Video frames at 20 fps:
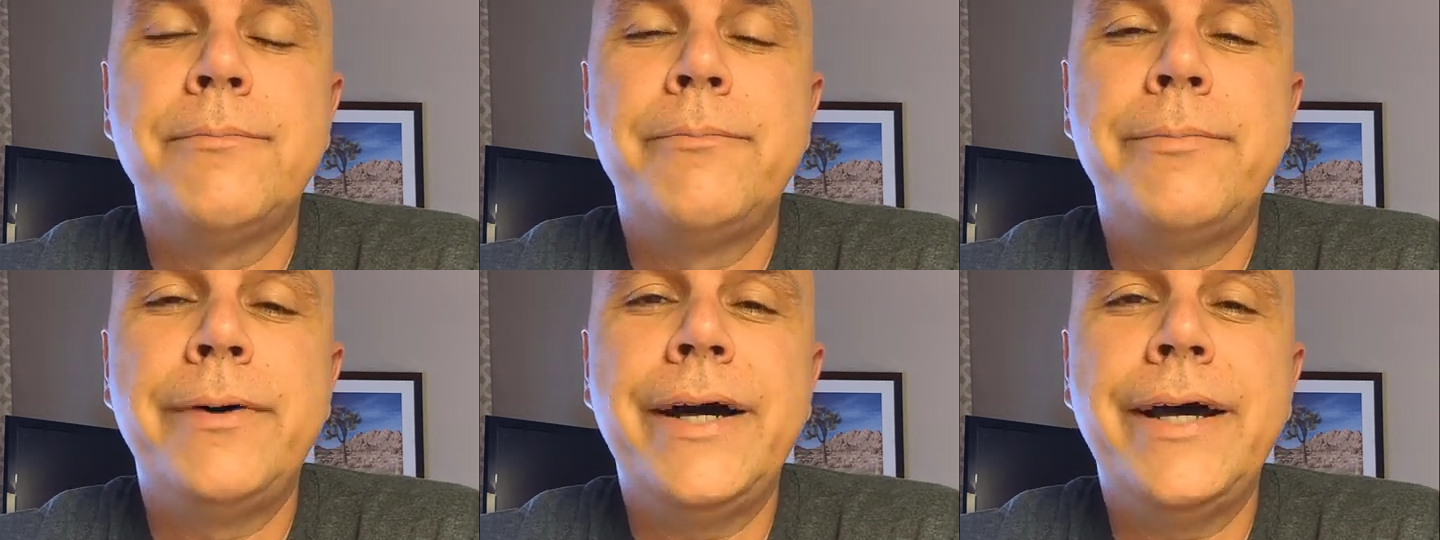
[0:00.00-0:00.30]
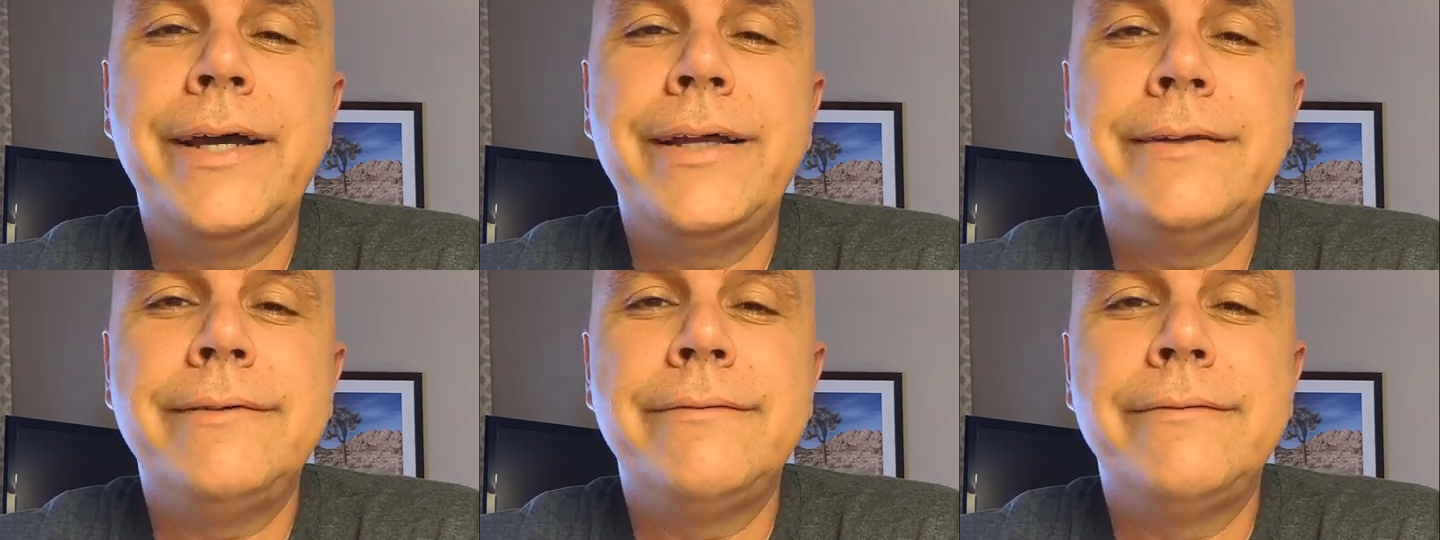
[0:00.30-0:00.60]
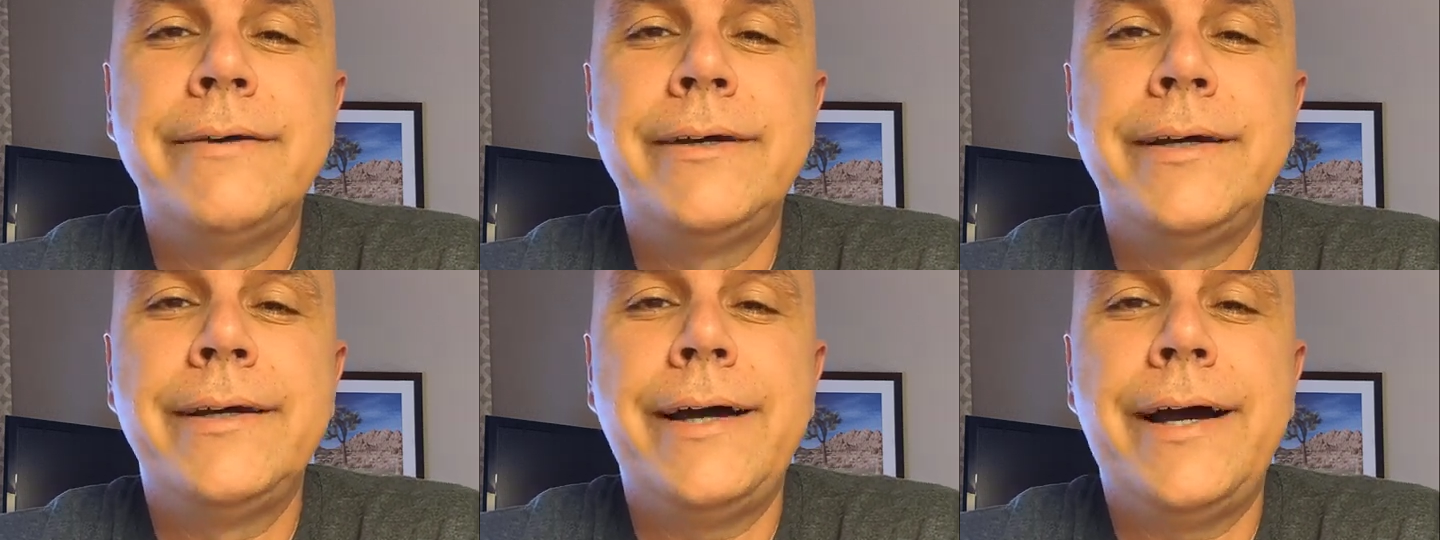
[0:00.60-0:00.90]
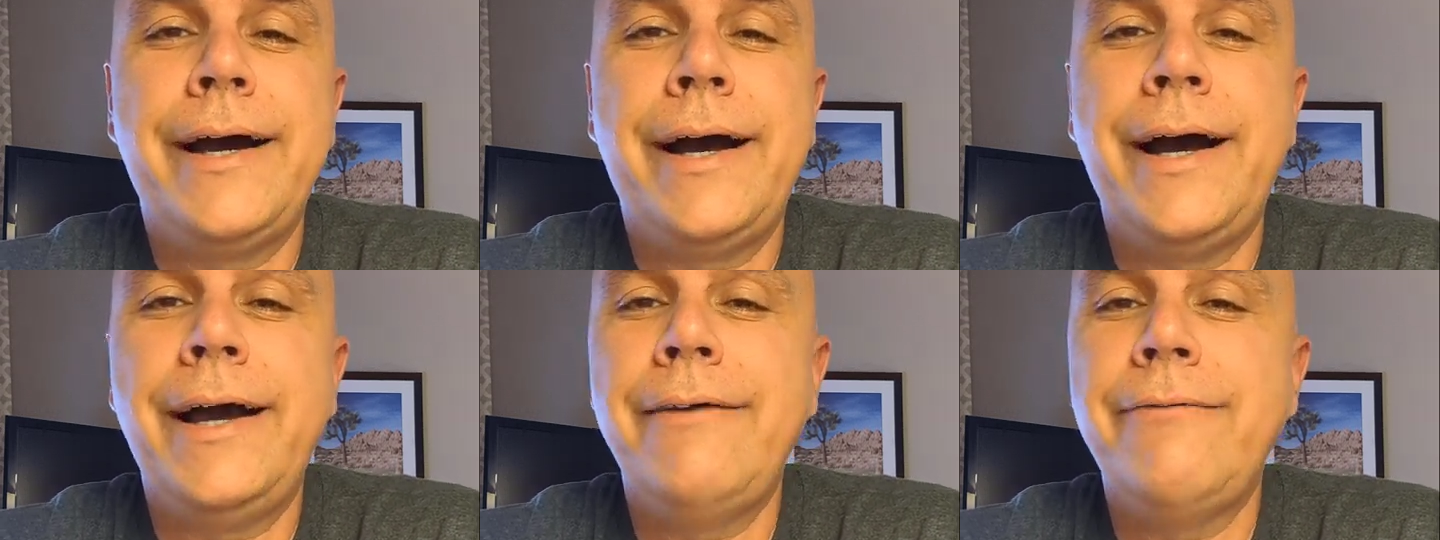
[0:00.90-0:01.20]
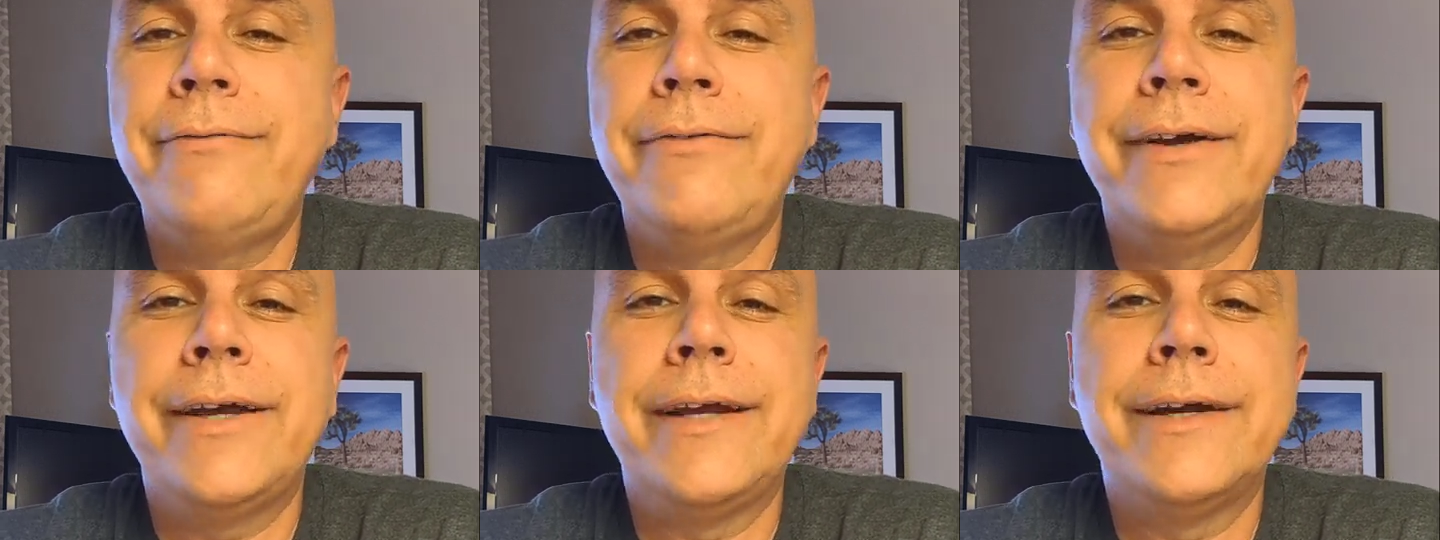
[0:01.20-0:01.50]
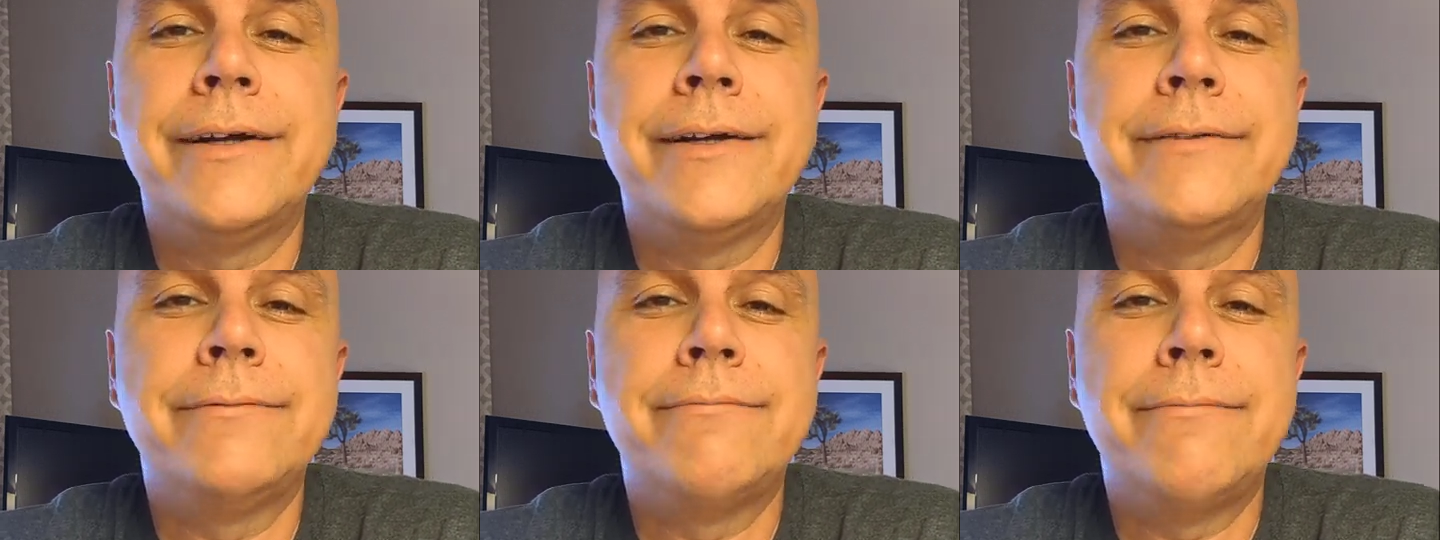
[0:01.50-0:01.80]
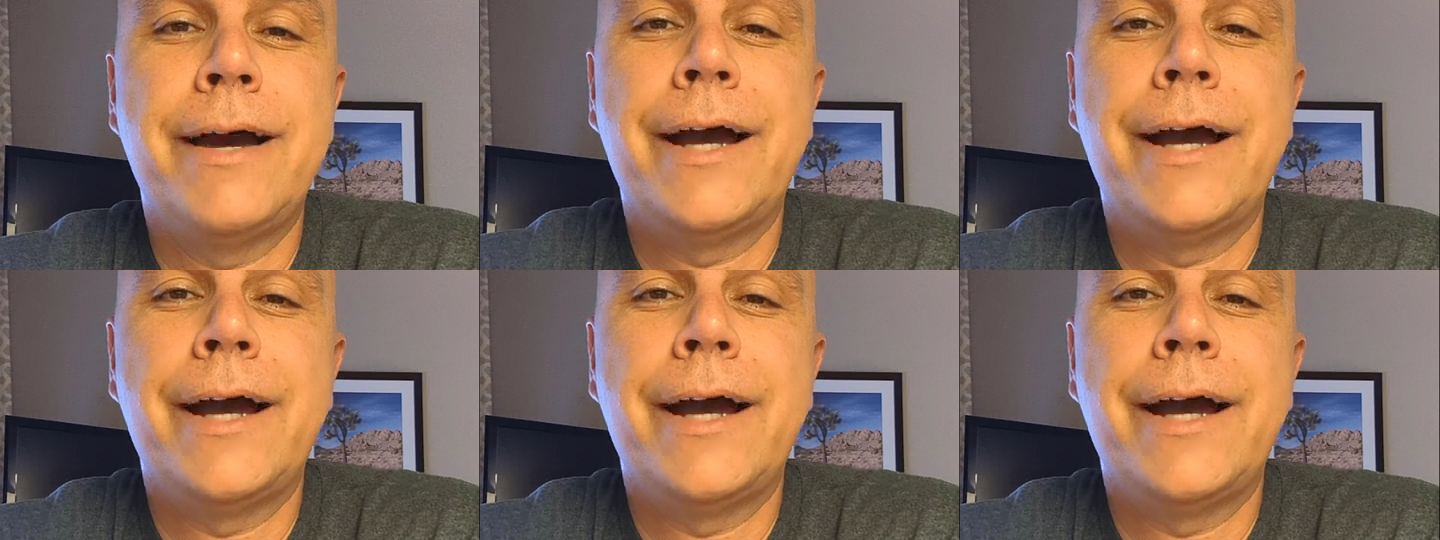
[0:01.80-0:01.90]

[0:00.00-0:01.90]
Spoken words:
but I figured